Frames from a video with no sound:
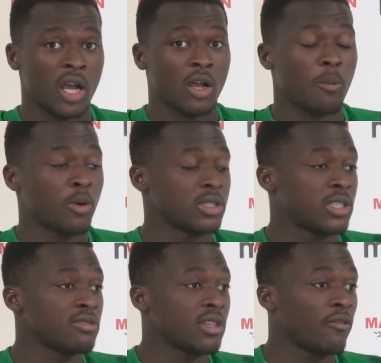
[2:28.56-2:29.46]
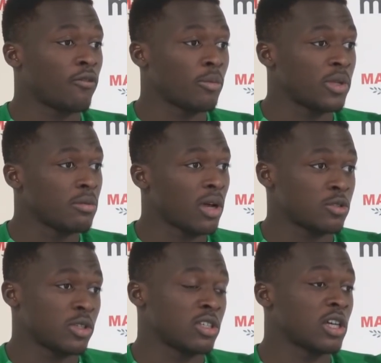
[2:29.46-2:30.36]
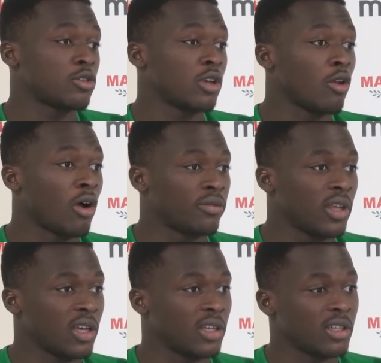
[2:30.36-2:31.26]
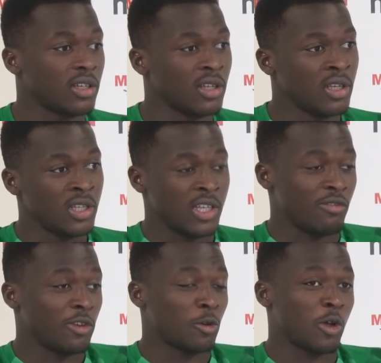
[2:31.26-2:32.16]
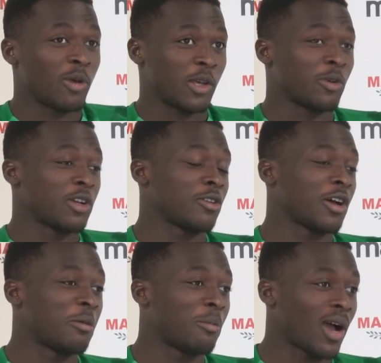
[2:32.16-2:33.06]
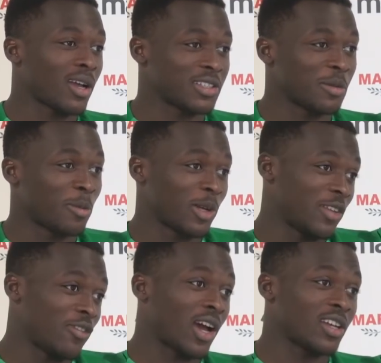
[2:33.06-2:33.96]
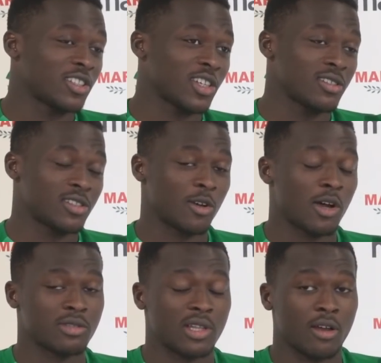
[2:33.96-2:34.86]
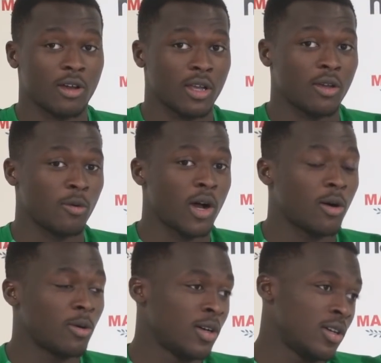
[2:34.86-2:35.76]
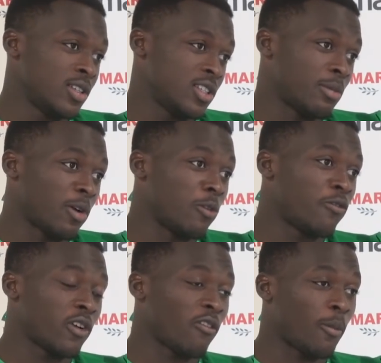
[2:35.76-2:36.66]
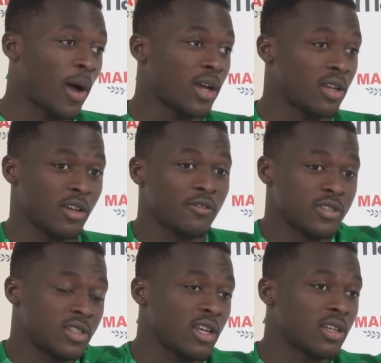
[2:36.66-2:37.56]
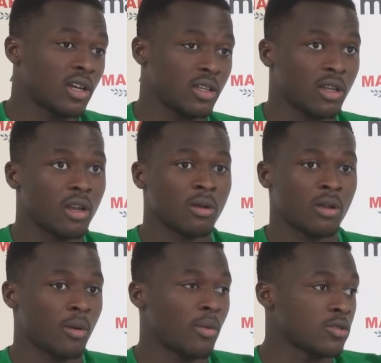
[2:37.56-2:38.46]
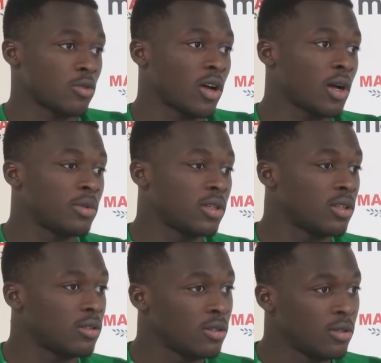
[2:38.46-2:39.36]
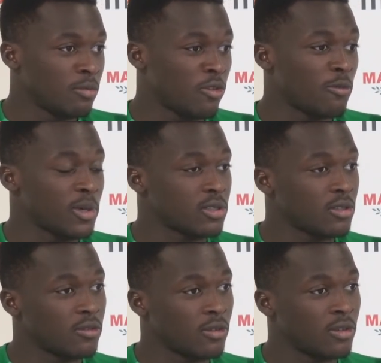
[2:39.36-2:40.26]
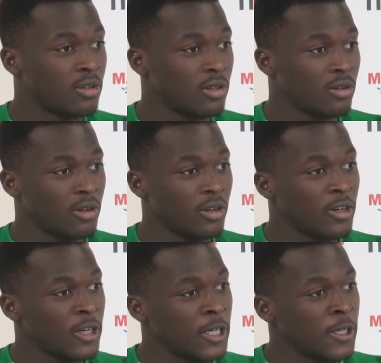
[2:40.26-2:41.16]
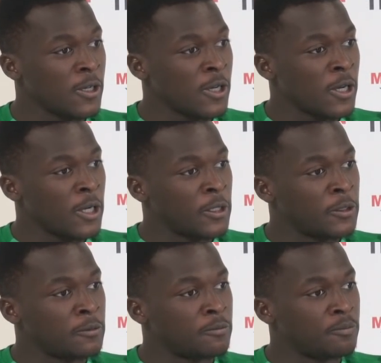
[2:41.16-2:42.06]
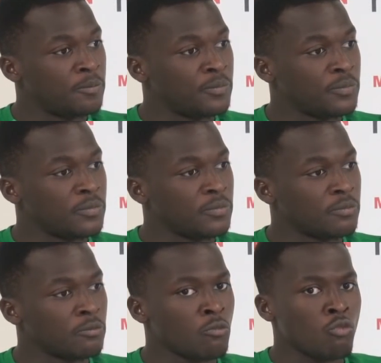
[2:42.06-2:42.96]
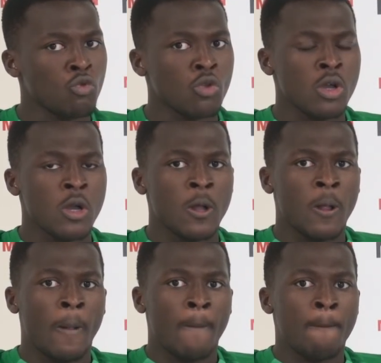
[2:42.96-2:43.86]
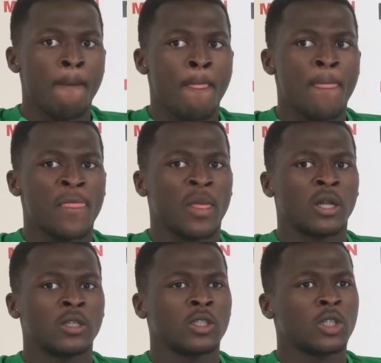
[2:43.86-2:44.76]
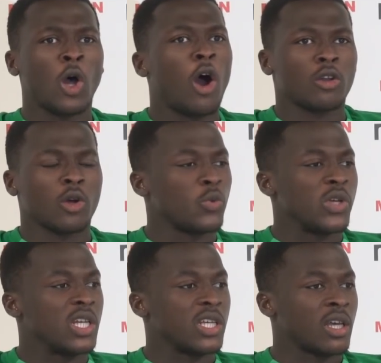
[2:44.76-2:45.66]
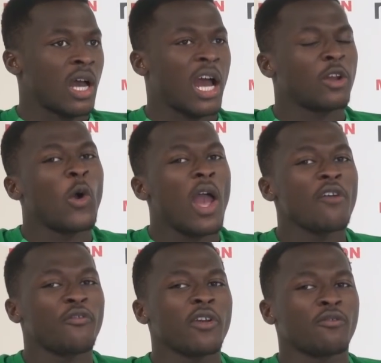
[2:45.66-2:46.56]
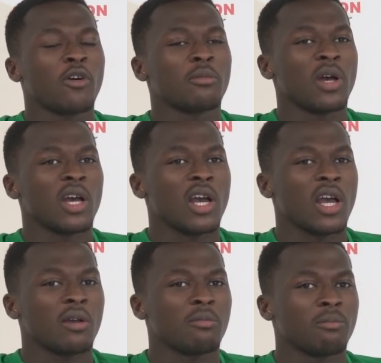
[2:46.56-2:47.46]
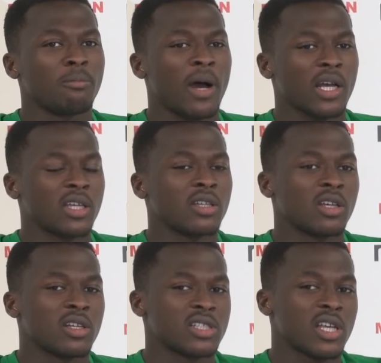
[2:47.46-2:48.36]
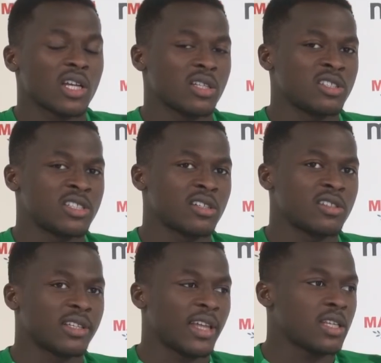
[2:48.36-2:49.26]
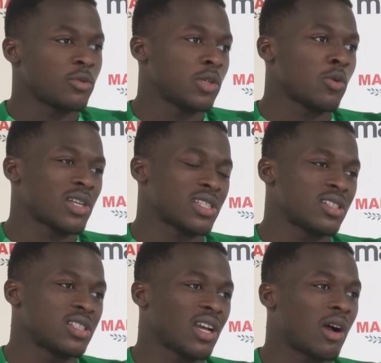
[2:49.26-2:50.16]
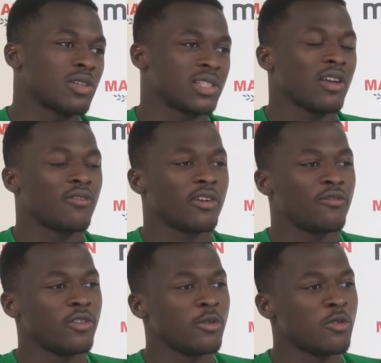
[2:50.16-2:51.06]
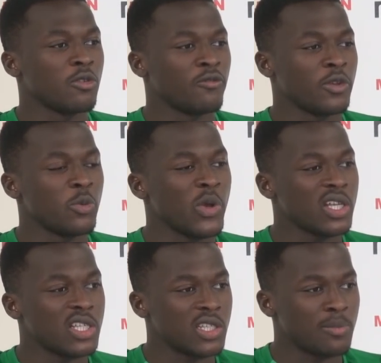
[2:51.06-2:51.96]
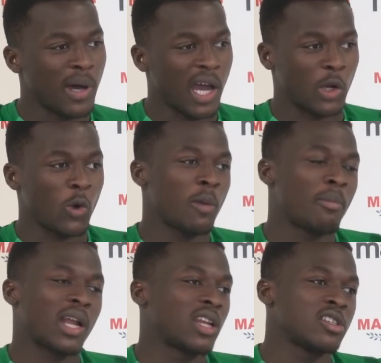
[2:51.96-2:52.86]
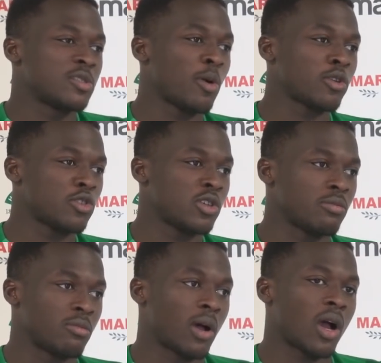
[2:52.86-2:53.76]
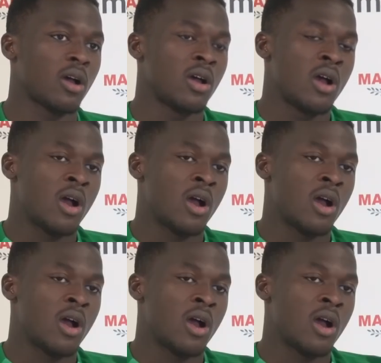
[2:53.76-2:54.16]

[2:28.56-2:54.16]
I got positive stuff from him. Actually, he actually loved it, and then he even told me like, he wanted to come back at some point if he had a chance. So I was like, okay, wow, he's my good friend of mine, and if he's staying that, then I might as well come and then for myself. Is it anybody else that's playing in Scotland that you might have spoke to for either back home or, or City? No, not really. I know Efe from um, back in uh, Celtic days when he was Celtic. I was there for a few few weeks, but I know him, but I didn't speak to him. But